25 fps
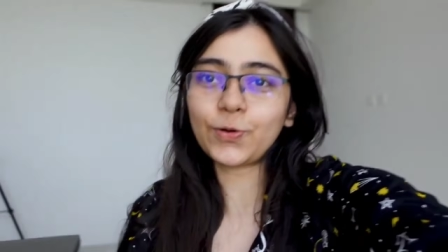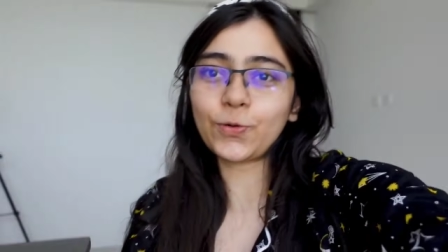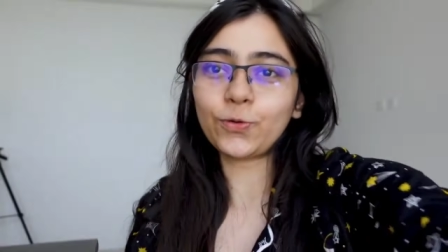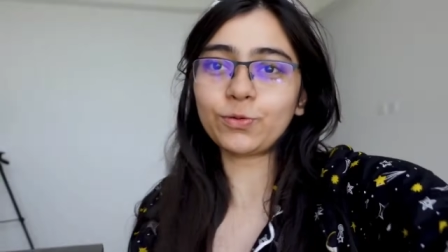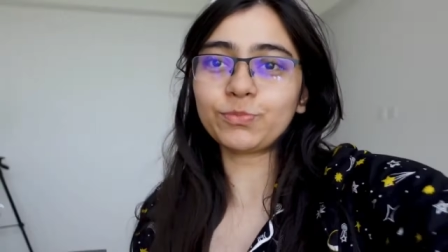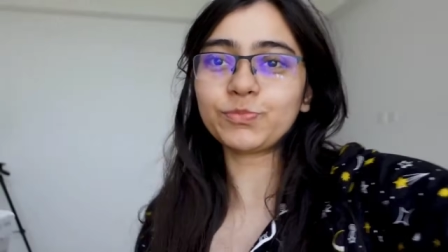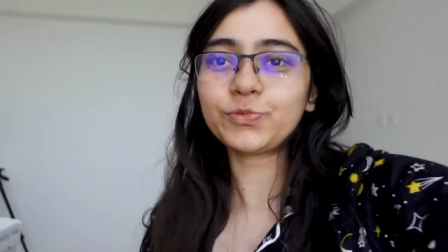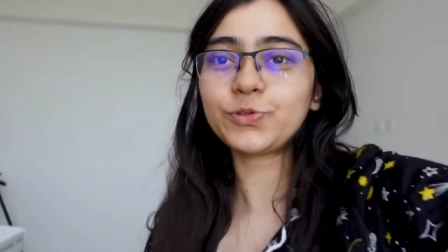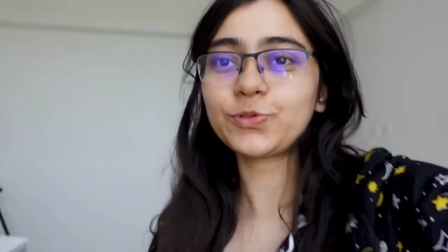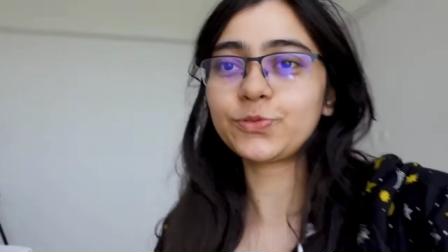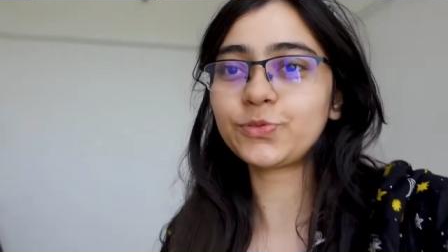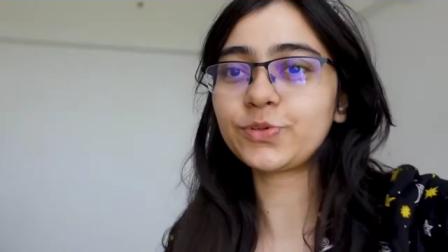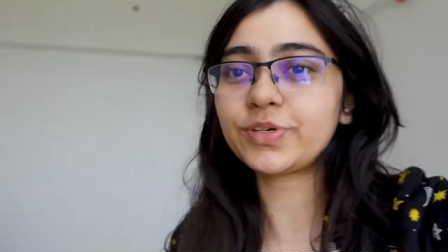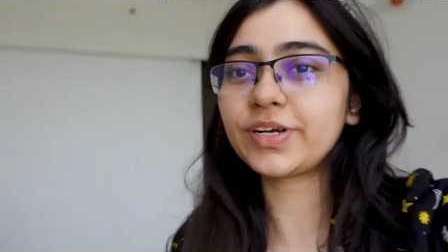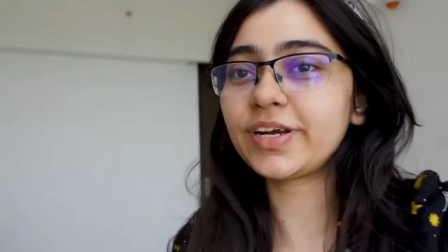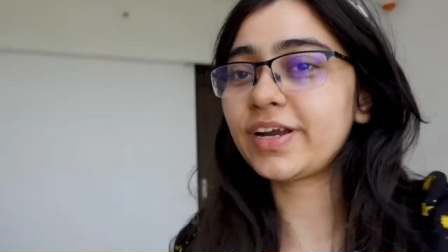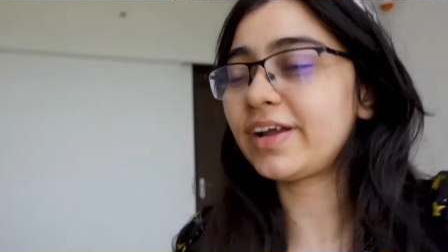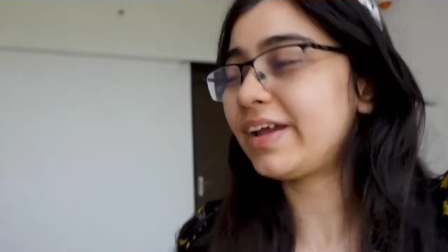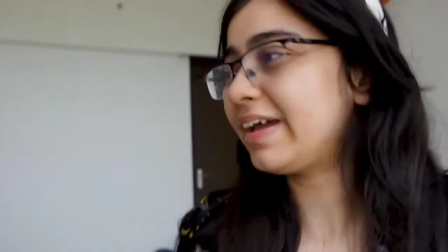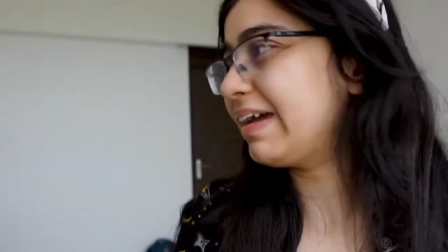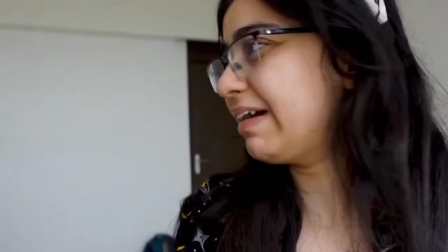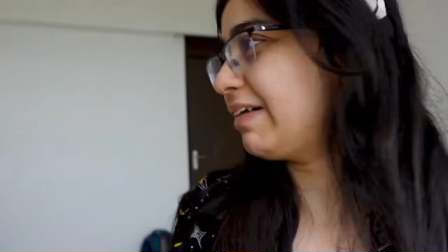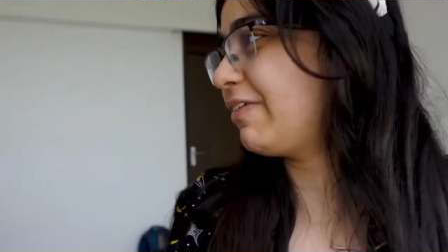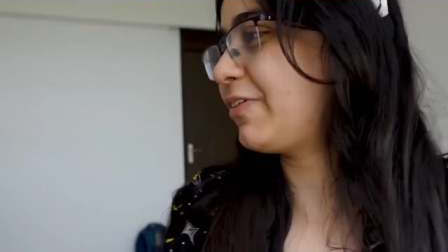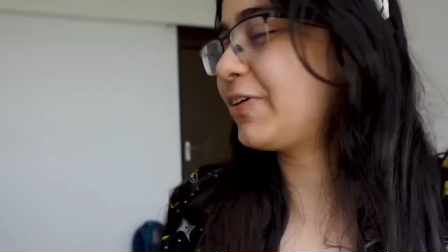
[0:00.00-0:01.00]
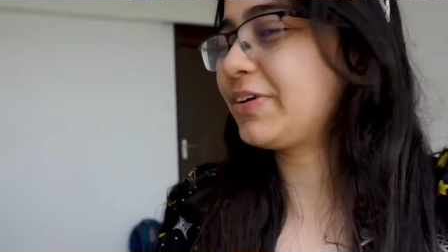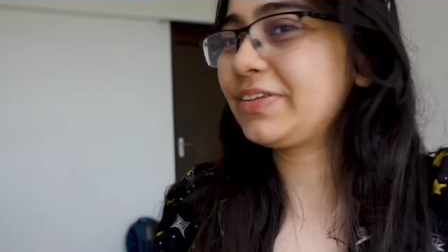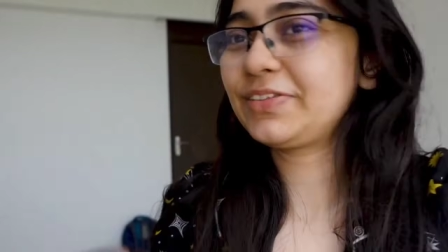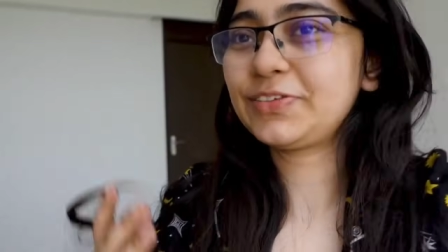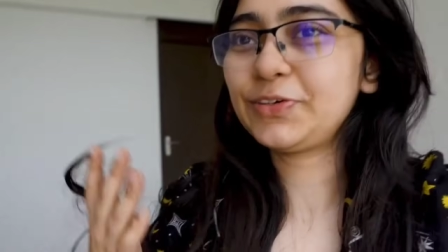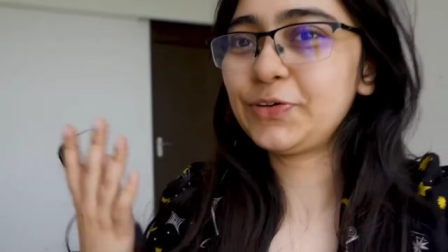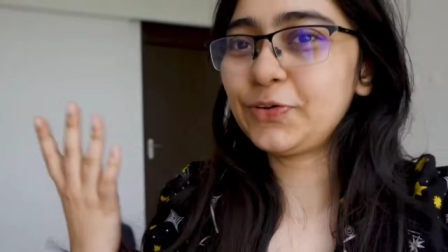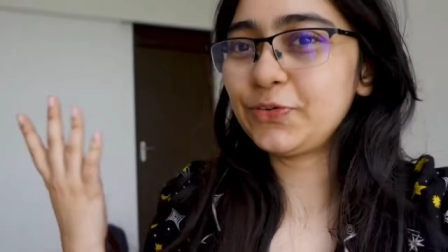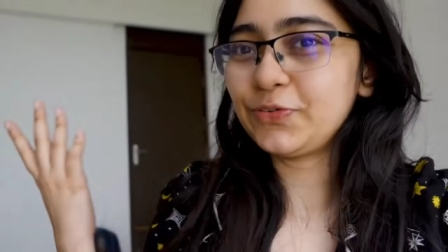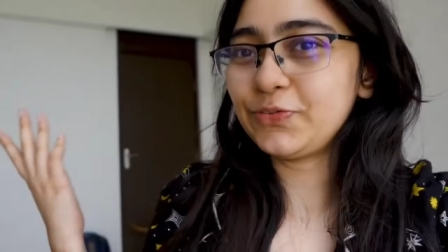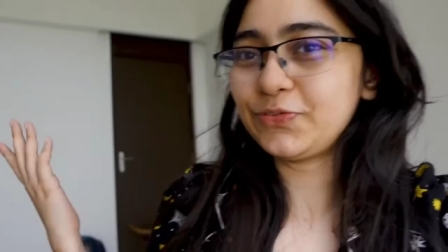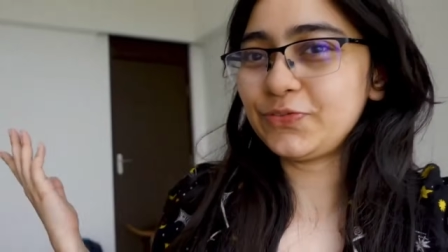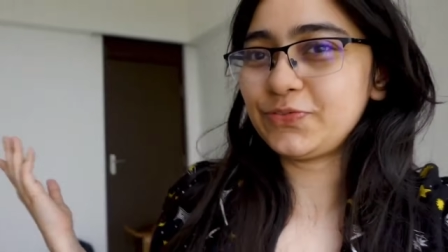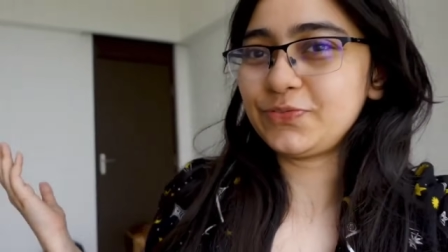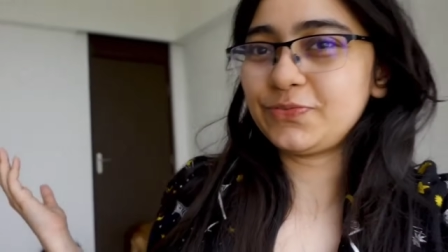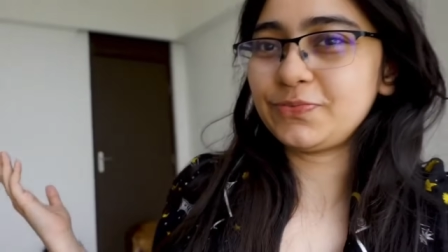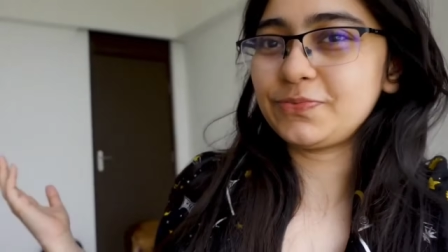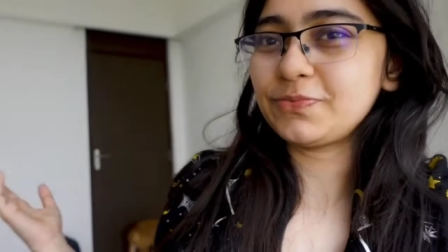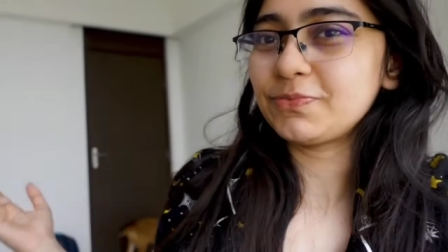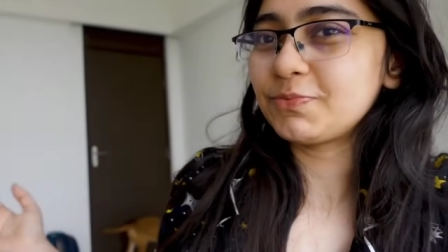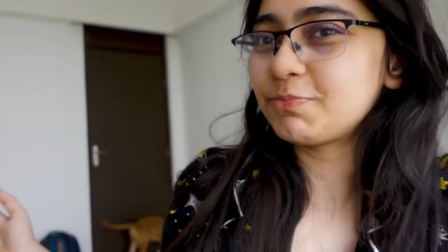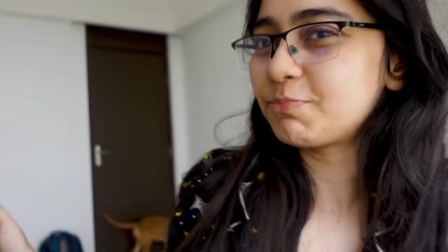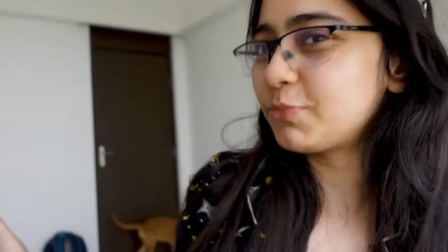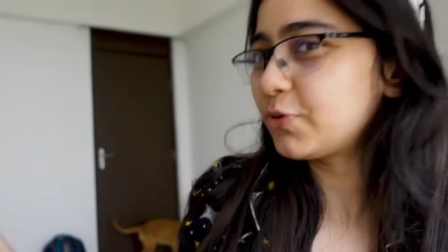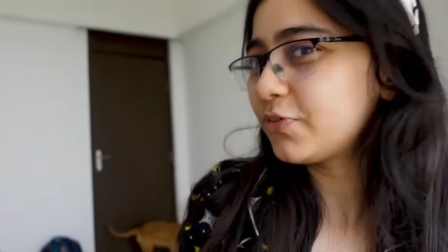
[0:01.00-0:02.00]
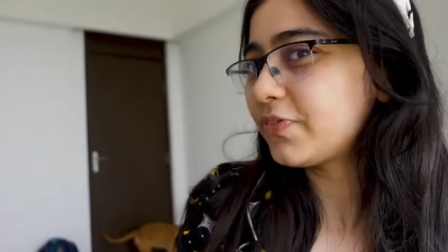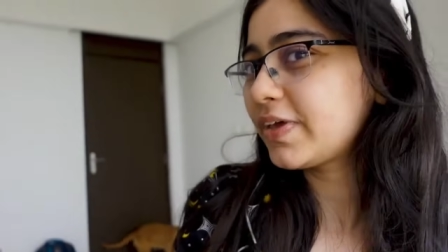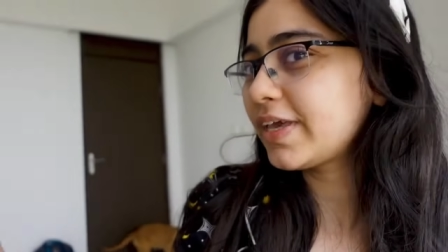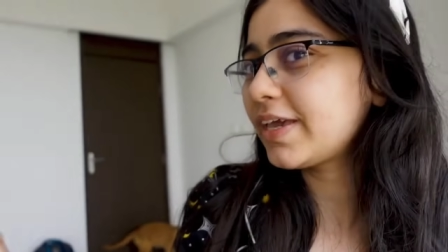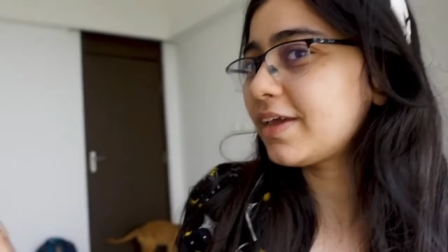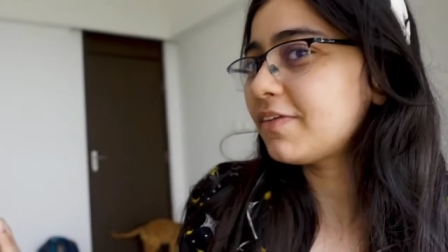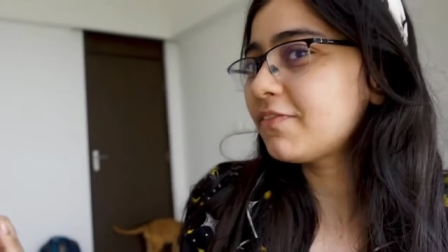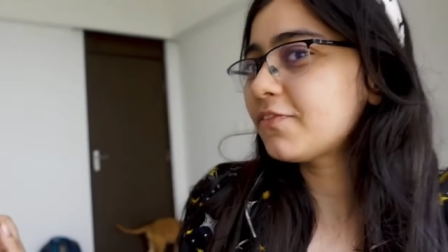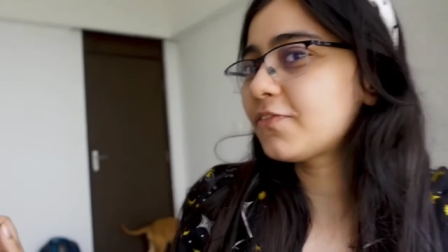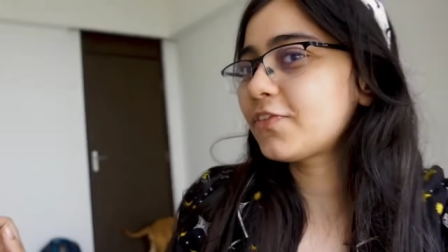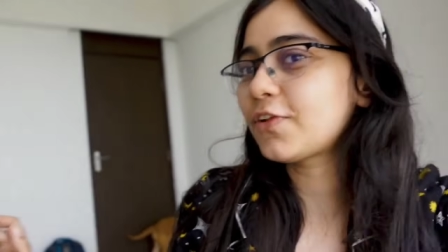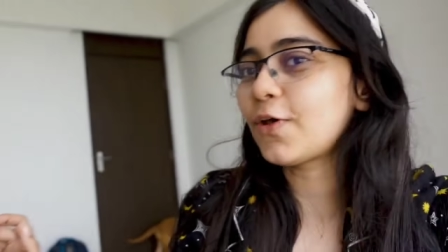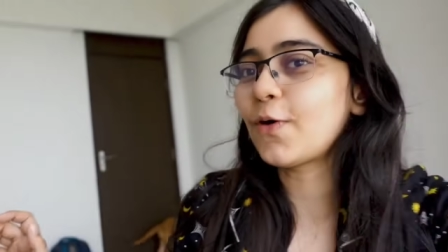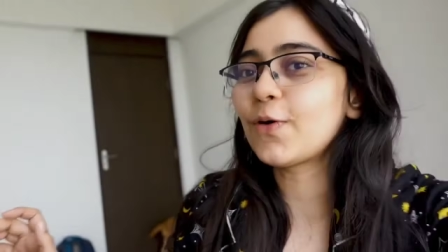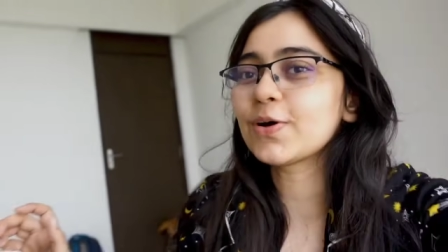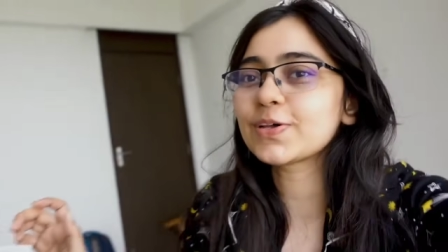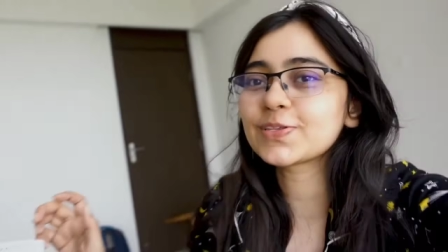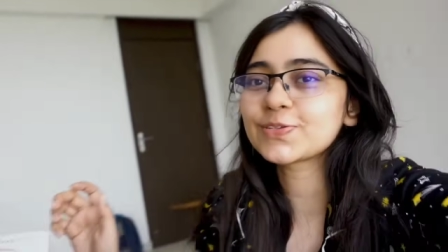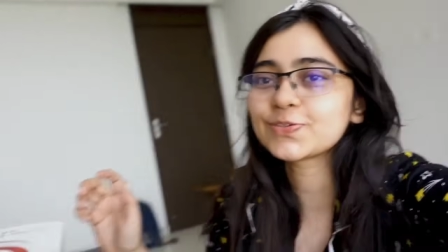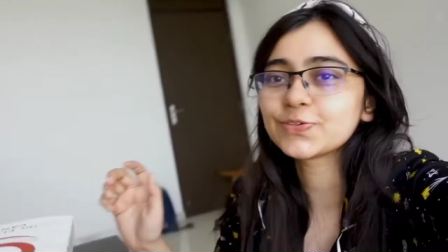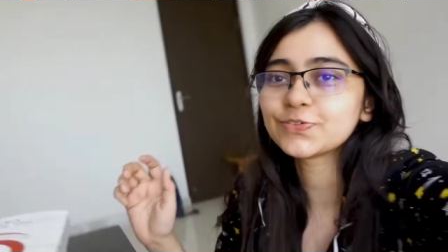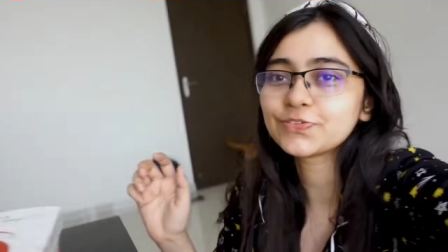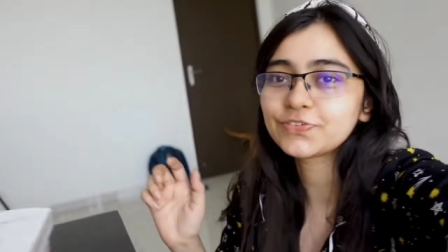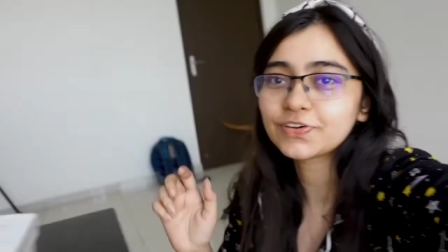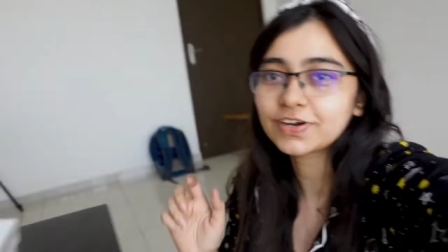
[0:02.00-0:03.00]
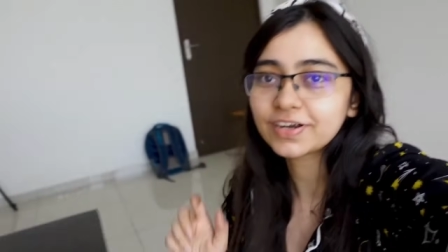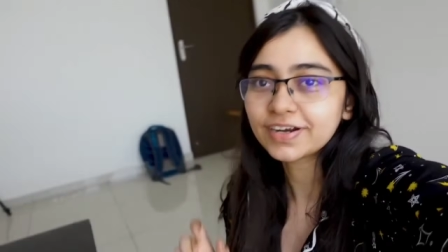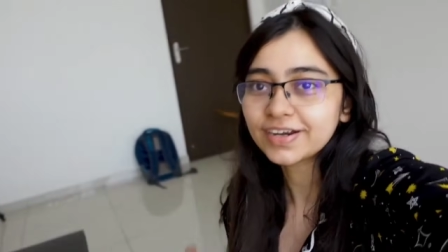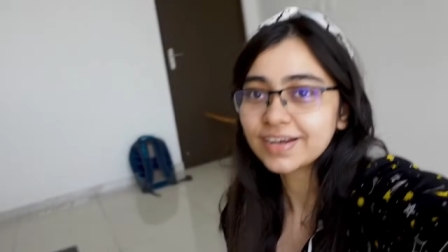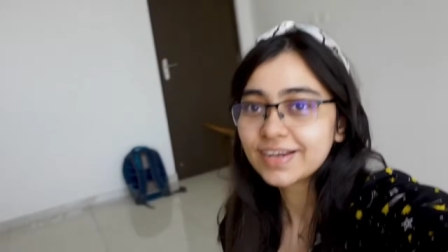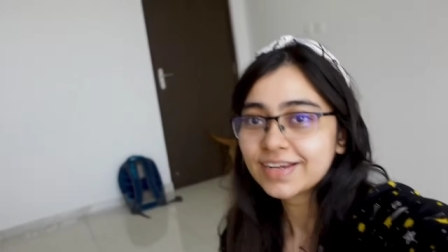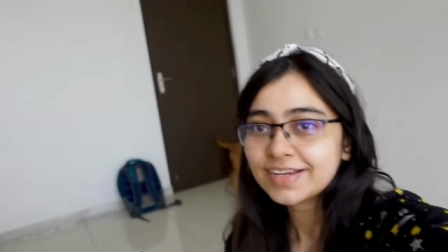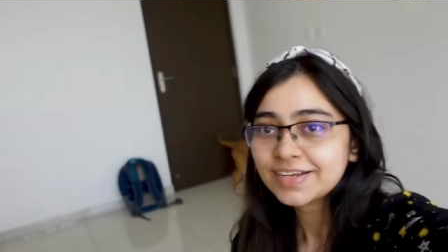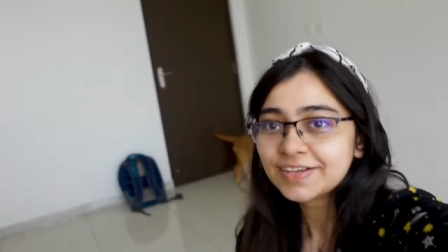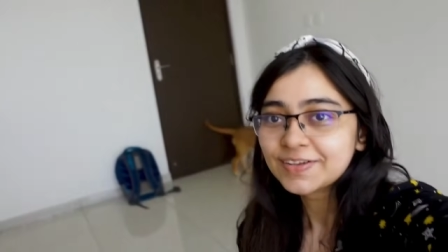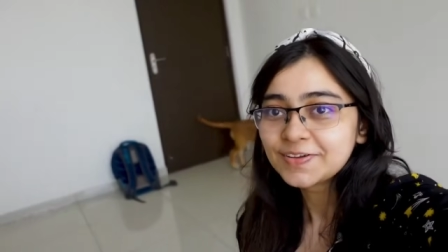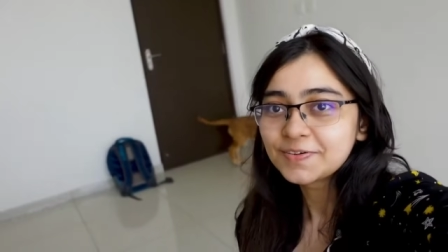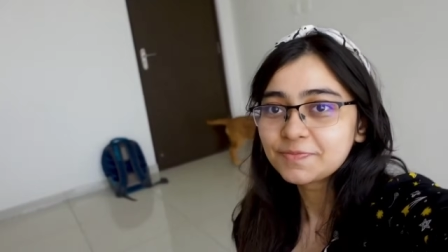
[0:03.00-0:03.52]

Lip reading: home tour or the home moving in vlog so far.